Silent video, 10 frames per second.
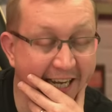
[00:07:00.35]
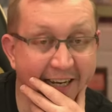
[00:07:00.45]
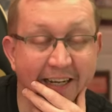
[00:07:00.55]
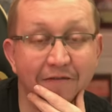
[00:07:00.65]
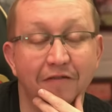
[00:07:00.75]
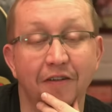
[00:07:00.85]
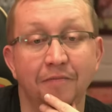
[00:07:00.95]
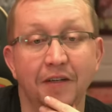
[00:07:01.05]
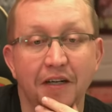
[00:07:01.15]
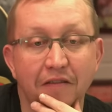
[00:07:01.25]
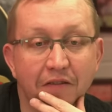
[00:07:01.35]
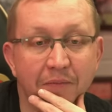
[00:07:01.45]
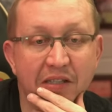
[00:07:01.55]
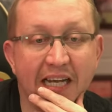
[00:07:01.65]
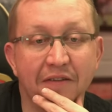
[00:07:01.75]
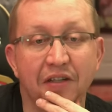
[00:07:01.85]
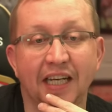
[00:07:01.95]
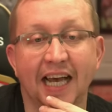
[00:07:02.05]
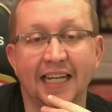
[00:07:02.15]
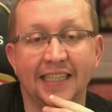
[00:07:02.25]
here in from David
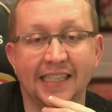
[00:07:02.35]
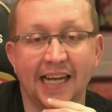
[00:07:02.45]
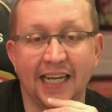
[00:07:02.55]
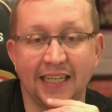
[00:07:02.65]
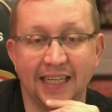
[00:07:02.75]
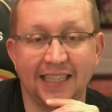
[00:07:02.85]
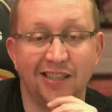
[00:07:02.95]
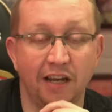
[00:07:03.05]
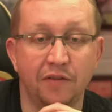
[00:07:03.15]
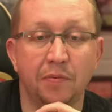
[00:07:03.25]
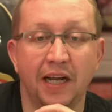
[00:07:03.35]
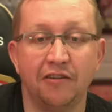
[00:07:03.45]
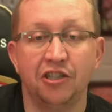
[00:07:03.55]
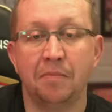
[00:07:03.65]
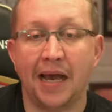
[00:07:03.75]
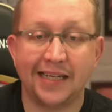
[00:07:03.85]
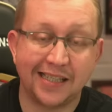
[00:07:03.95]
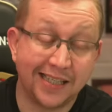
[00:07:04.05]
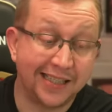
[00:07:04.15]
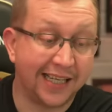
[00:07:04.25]
again saying literally every player is you're
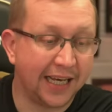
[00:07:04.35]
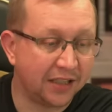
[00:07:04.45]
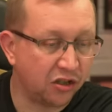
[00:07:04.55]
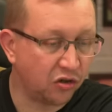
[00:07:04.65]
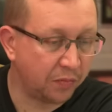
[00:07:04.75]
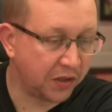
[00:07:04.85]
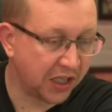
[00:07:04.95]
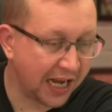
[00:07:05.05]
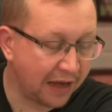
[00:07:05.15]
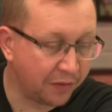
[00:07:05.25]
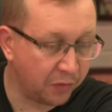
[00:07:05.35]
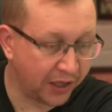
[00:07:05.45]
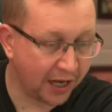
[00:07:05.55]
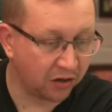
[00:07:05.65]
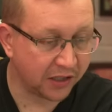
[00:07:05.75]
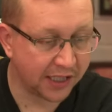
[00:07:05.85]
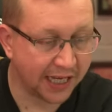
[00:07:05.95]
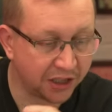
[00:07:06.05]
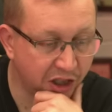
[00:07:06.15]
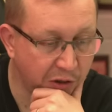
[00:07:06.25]
messing and Diaz is up a sound, and we'll get on to
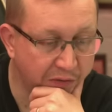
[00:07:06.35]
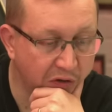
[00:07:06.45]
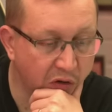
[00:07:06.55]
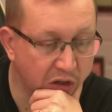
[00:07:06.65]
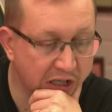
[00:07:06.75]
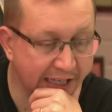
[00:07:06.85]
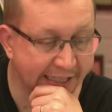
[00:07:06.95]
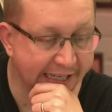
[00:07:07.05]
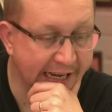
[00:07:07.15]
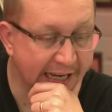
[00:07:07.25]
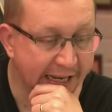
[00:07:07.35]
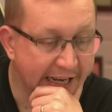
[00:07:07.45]
that show, of course, later.